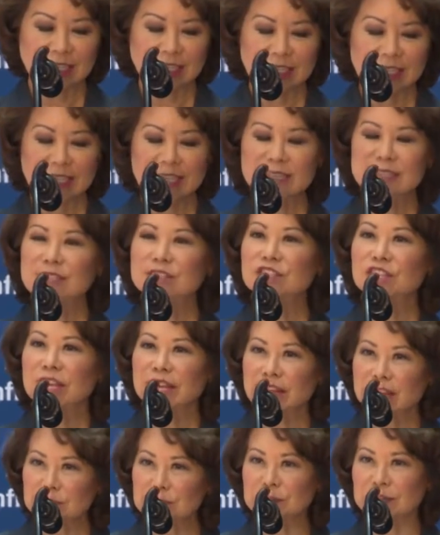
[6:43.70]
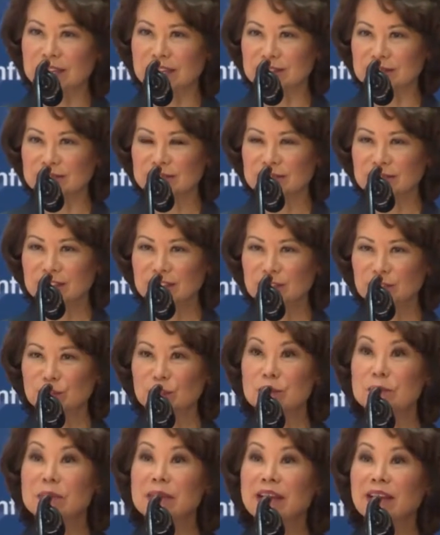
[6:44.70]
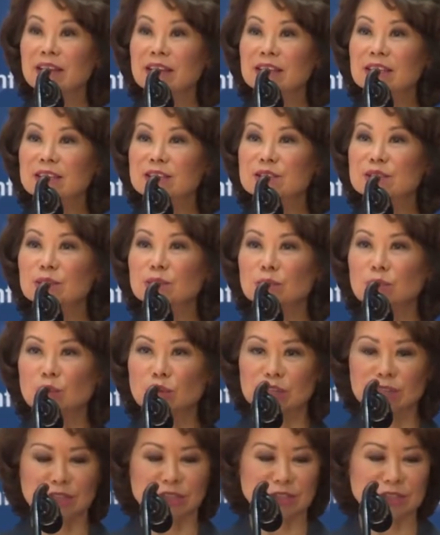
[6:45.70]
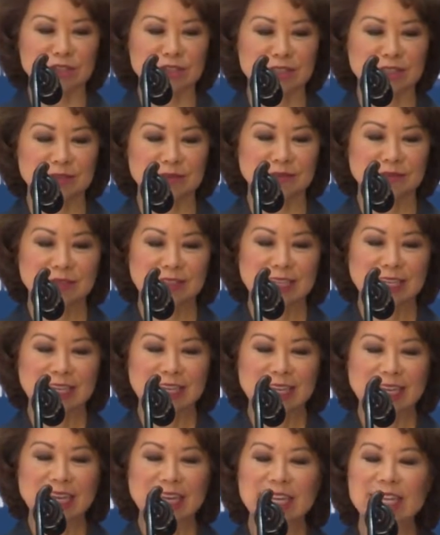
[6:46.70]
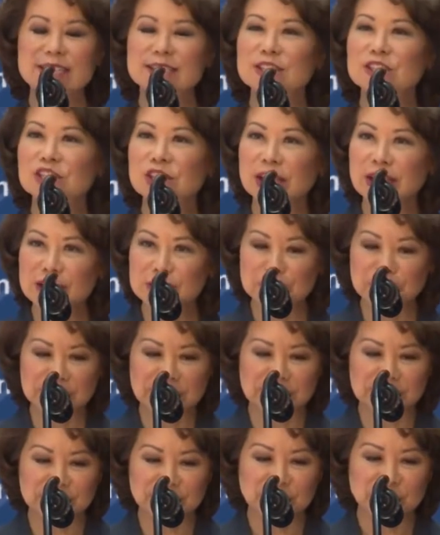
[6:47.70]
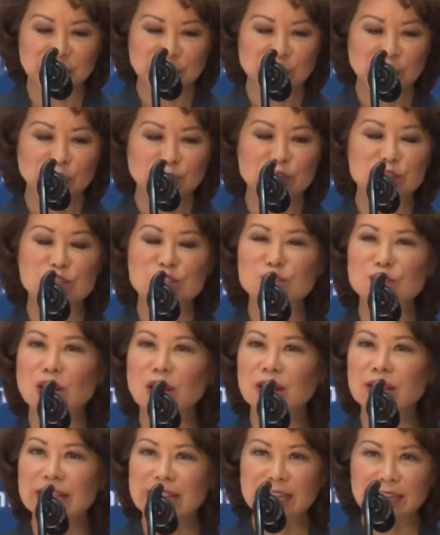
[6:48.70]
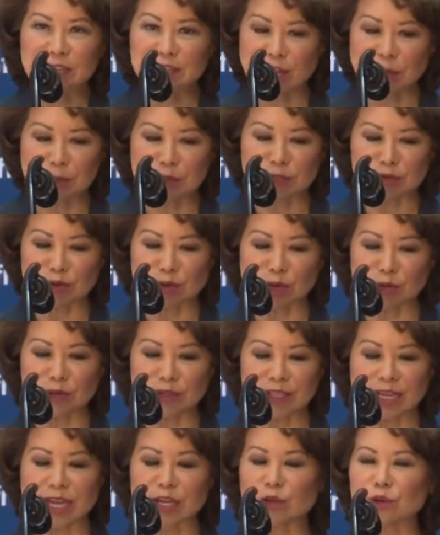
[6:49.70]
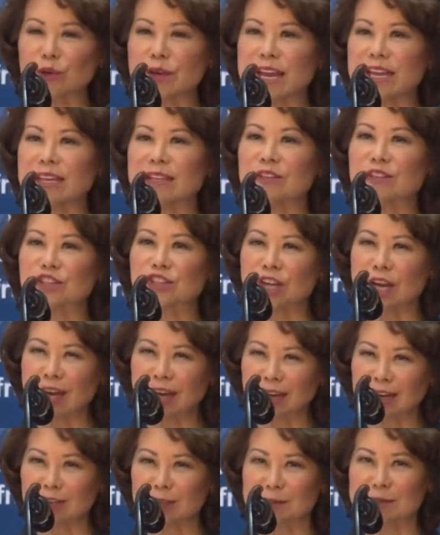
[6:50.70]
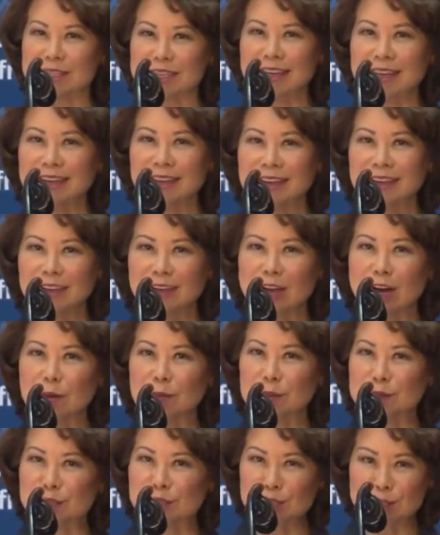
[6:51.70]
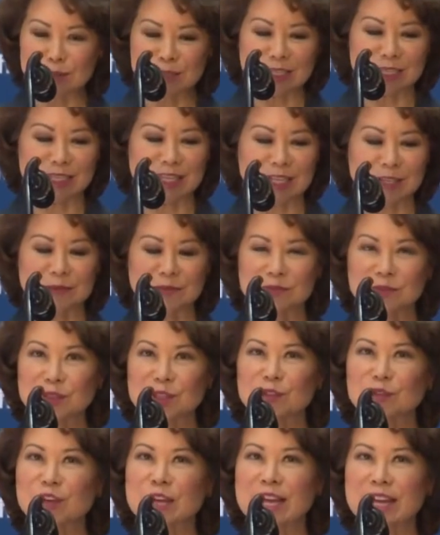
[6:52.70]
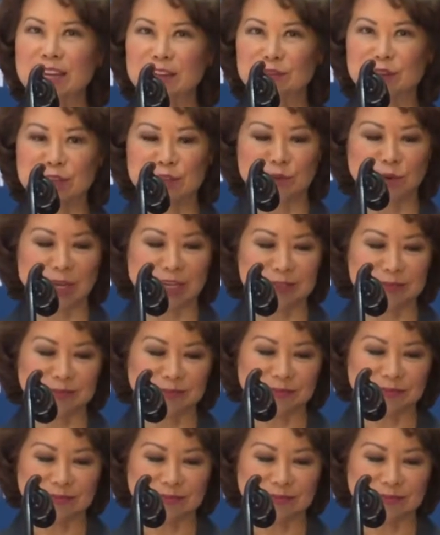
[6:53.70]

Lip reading: He's a champion for America's workers, and he's a champion for strong economic growth and creating jobs and opportunity for everyone.